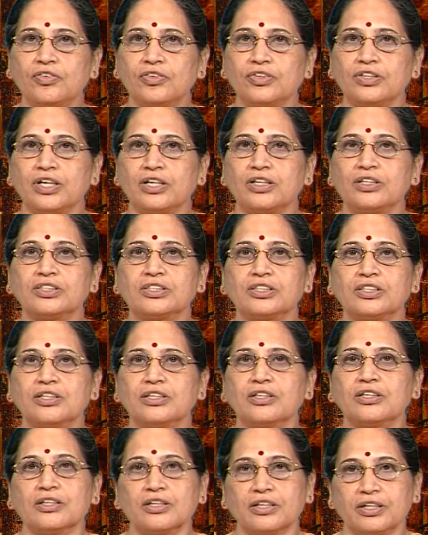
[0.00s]
there is
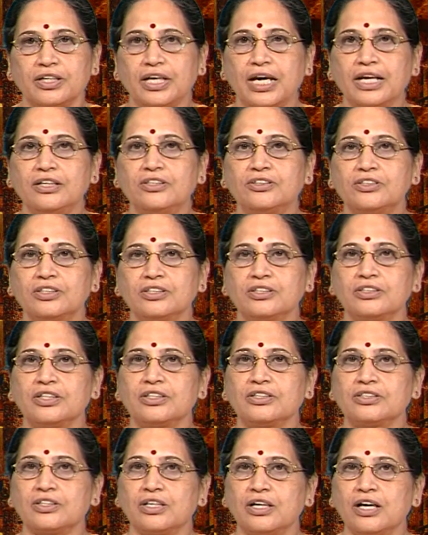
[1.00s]
Kent, there
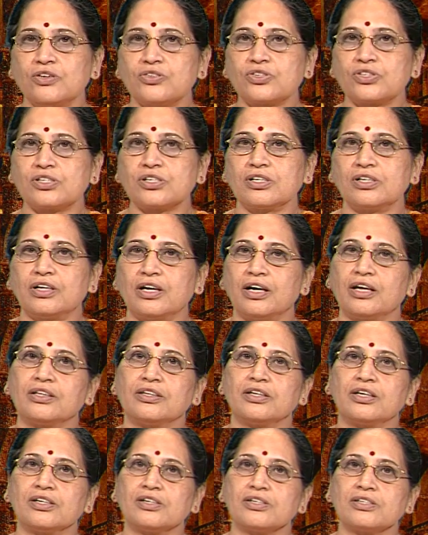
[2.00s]
is Gloucester, and
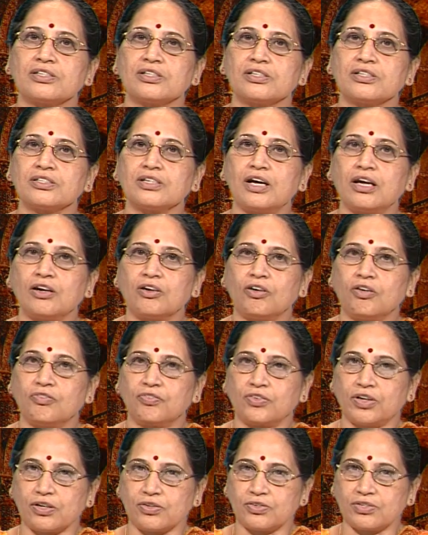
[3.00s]
there is the son of
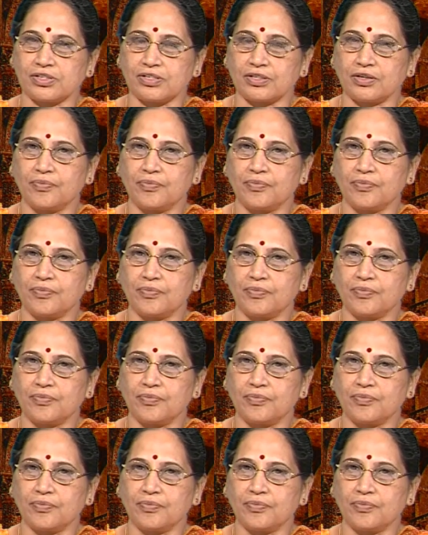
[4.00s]
Gloucester.